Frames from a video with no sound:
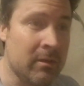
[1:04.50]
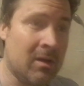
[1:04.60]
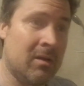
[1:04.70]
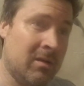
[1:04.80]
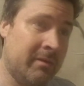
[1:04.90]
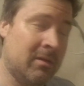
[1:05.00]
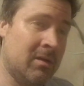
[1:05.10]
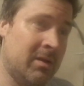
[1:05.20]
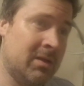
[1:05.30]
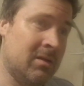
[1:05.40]
I lived
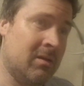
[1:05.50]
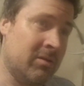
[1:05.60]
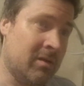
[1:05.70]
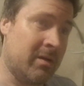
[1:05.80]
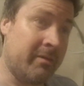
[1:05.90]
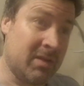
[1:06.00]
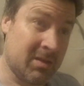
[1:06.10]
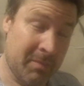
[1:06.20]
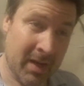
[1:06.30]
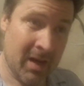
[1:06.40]
next on the River
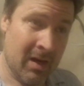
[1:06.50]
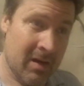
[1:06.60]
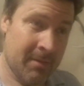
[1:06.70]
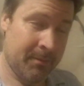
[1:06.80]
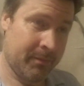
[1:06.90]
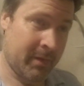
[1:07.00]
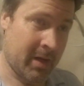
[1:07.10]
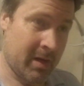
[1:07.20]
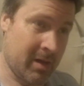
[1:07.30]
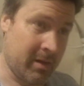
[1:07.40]
Spey
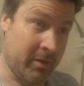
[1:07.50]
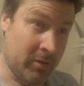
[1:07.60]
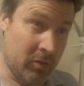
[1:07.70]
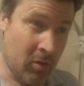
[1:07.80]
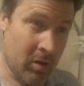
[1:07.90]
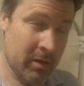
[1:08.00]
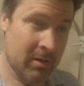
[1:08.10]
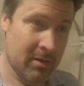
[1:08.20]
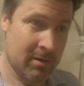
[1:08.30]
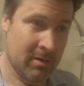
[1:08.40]
and the Don.
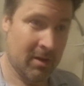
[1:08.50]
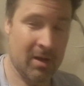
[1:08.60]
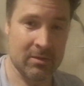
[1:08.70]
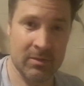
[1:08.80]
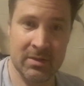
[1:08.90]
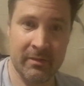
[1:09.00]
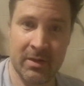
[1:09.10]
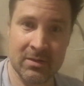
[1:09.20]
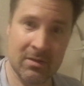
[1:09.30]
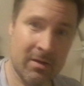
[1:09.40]
I was always living
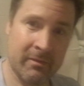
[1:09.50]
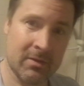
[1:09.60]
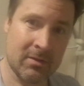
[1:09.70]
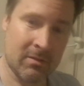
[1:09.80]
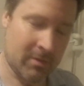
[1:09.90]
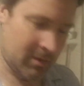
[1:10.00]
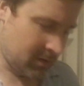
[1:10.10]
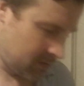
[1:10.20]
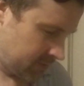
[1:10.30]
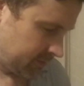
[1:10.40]
next to the rivers when I
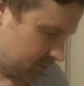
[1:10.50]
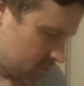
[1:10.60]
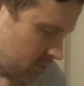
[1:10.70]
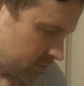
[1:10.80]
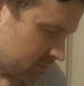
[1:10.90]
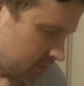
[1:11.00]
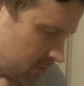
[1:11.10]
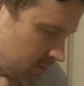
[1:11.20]
lived in Scotland.